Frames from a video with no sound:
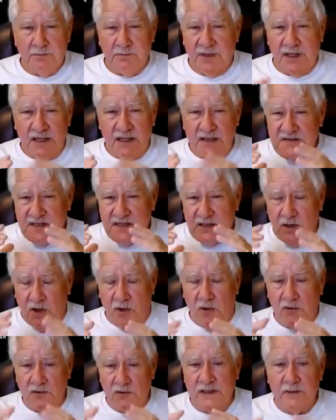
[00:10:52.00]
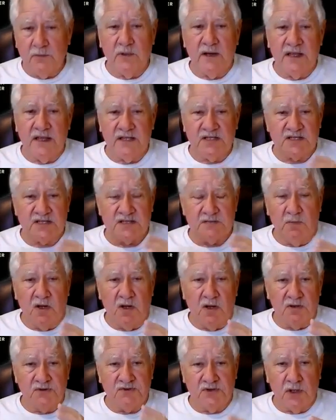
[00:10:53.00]
but it is the only way
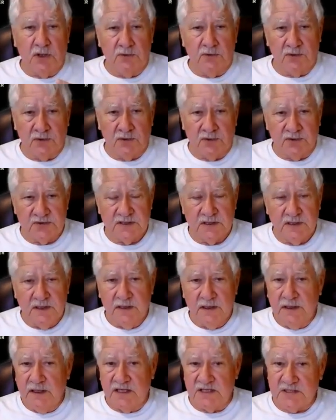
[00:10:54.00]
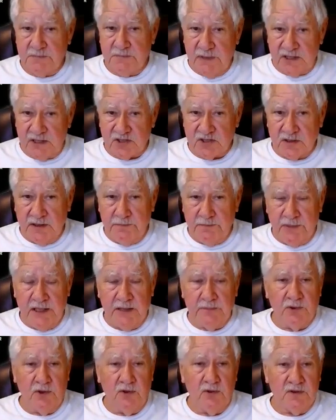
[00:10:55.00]
small donors, especially
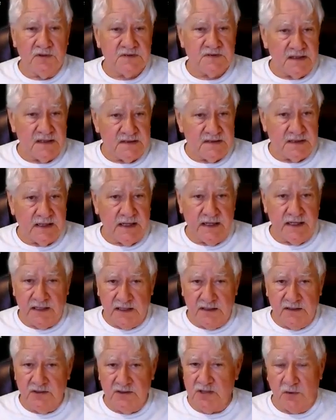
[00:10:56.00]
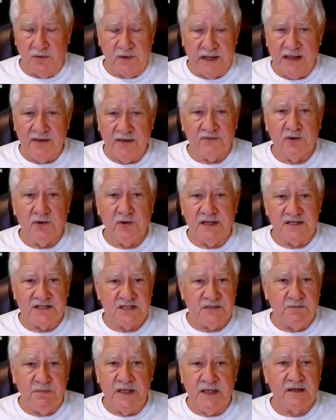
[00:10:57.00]
people who, as I say, don't have great
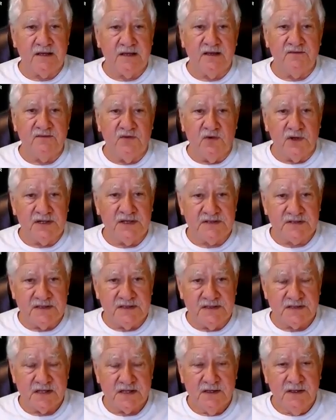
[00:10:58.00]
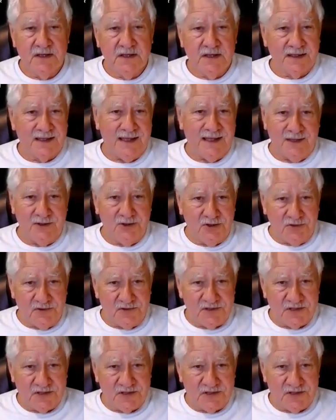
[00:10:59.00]
speaking voices, can't do